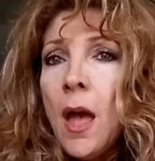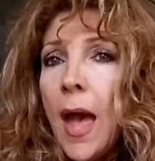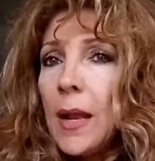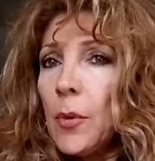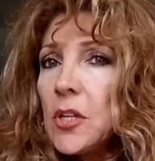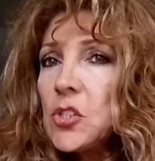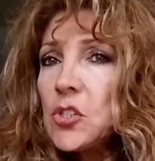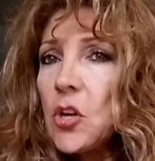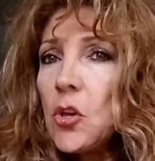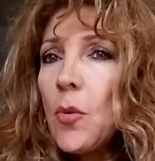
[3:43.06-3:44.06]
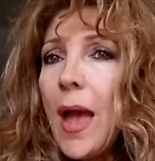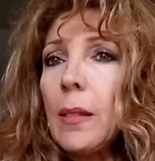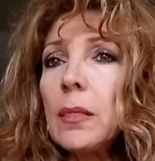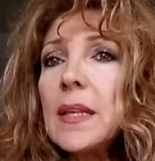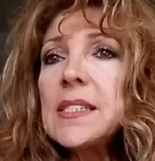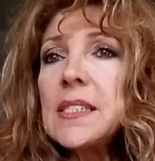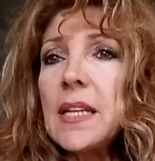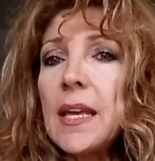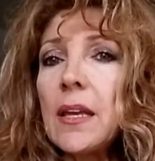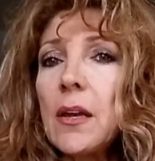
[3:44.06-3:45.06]
And I want to show you how
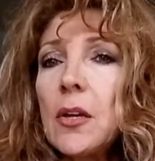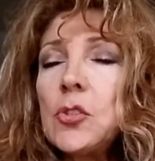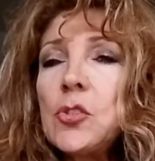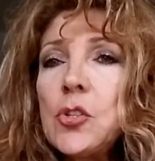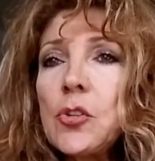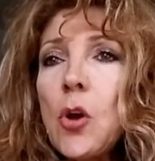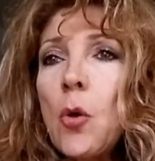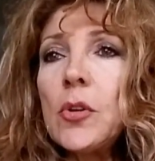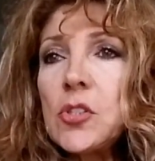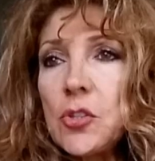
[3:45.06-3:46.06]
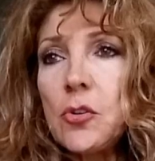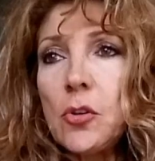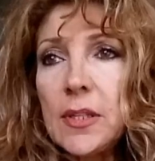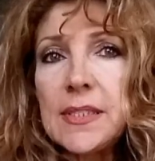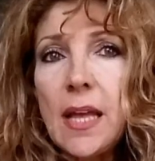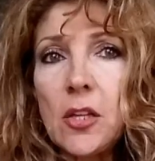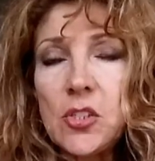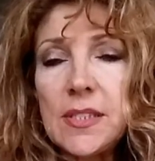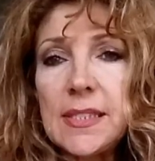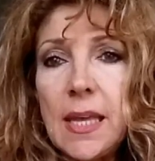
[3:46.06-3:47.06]
listening to your own internal
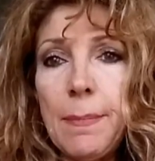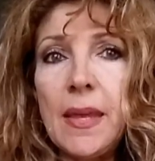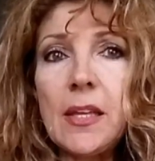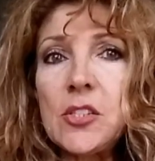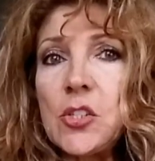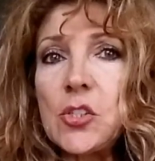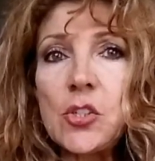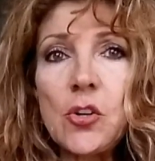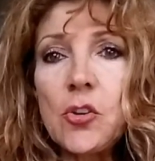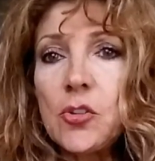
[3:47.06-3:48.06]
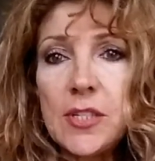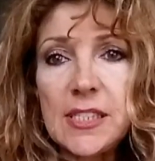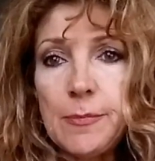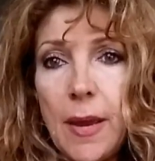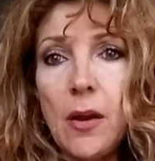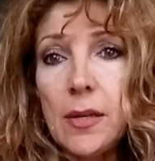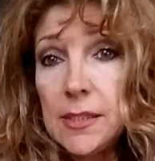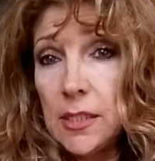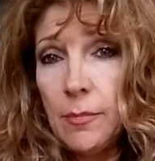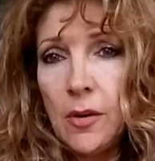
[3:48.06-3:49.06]
intelligence can begin to turn your despair
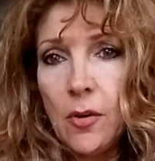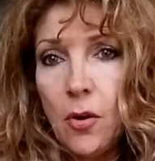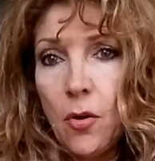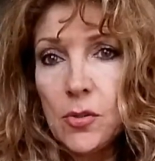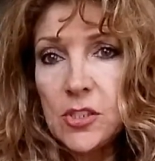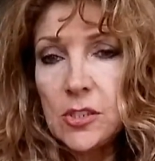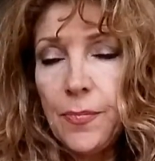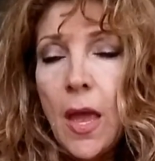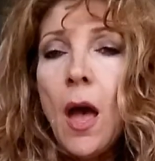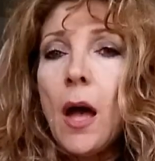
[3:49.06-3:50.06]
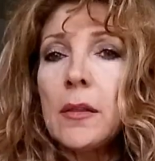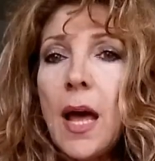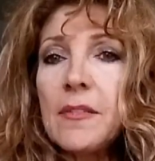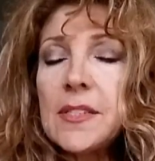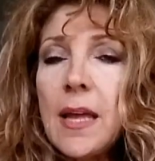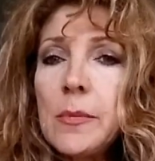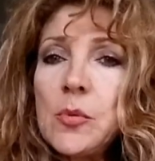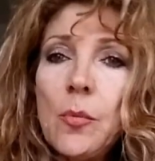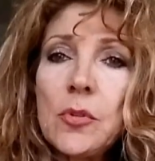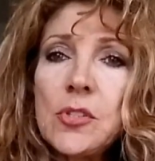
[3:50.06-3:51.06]
into miracles. A lot of
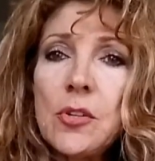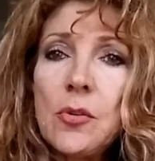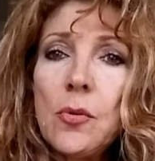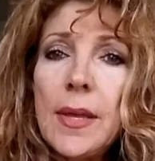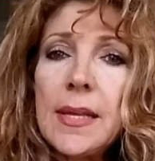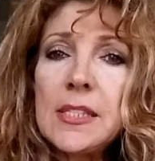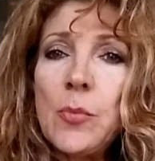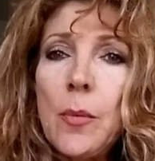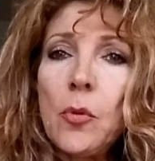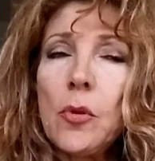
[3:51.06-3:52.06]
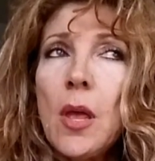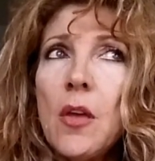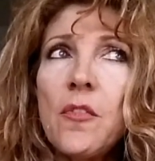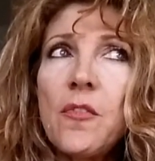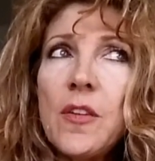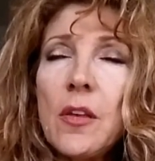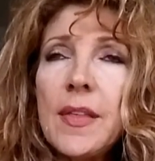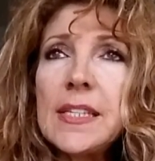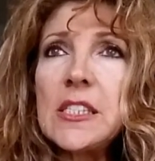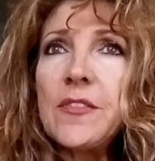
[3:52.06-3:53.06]
times what we'll do is we will feel
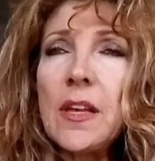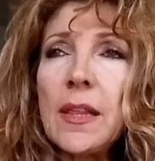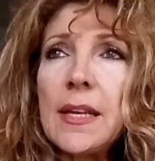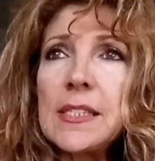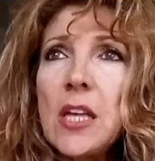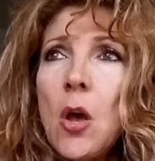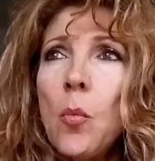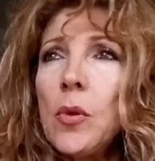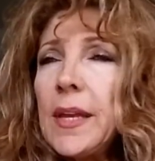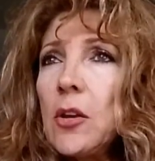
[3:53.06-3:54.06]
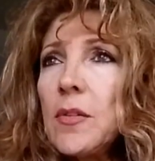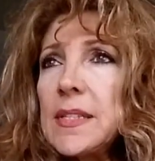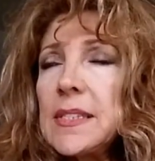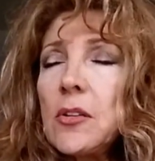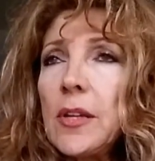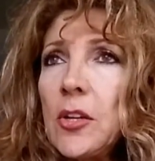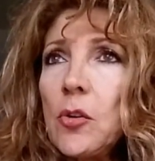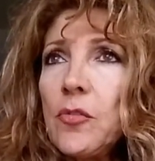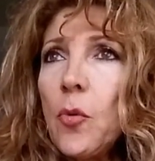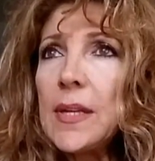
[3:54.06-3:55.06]
these feelings, we'll hear this little
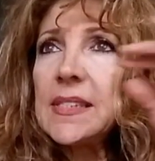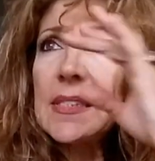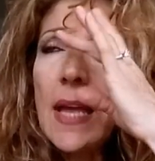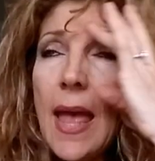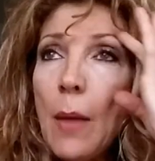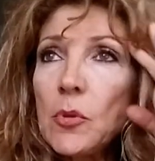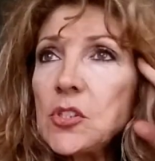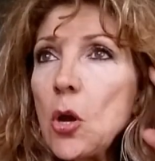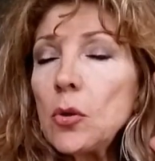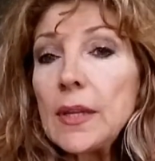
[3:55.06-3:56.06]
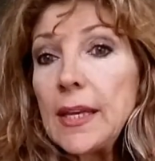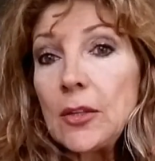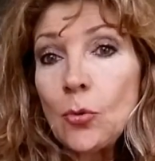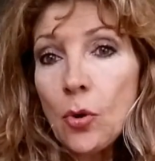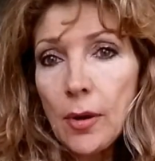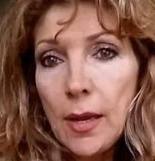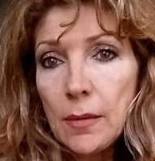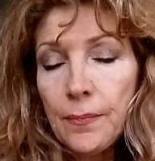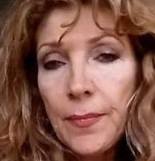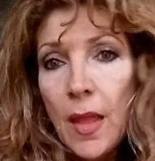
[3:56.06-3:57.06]
inner voice, and we'll totally ignore
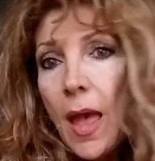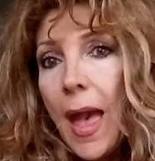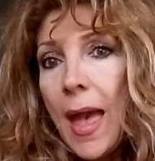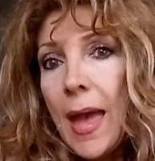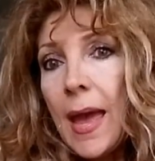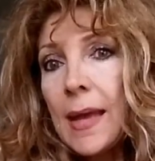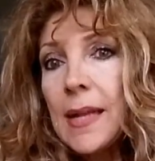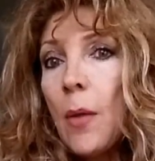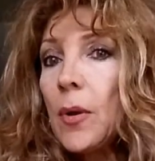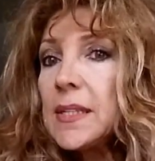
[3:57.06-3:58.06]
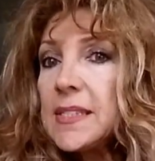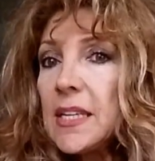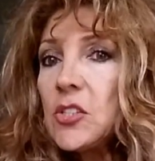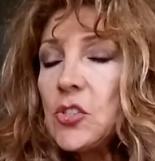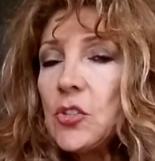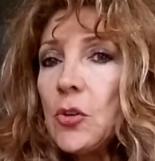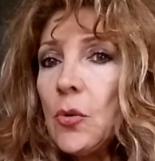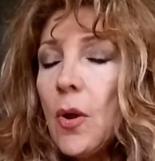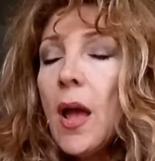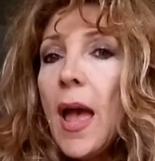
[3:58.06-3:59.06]
it. And I want to teach
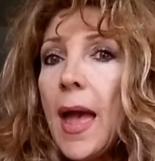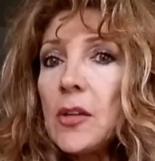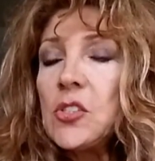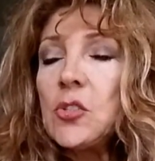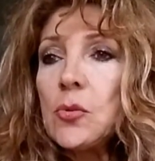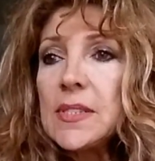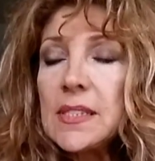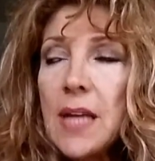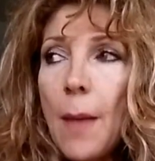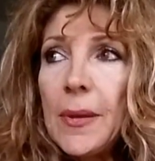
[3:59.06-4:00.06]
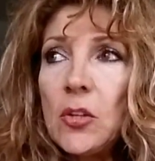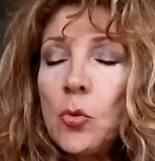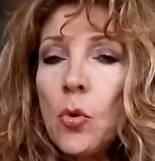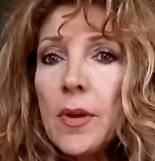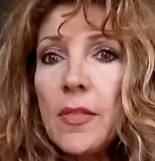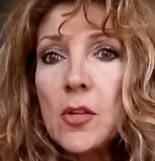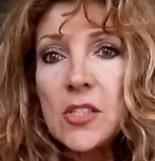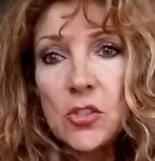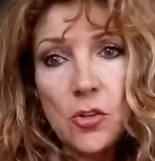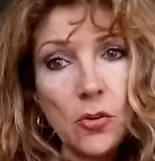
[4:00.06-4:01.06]
you how to stop ignoring
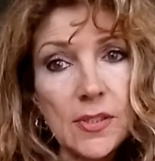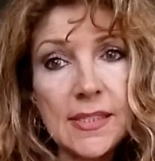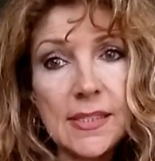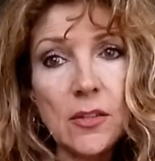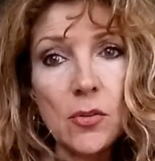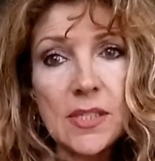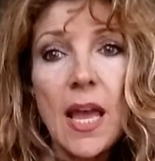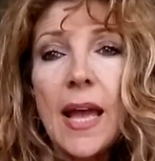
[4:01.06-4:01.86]
those internal signals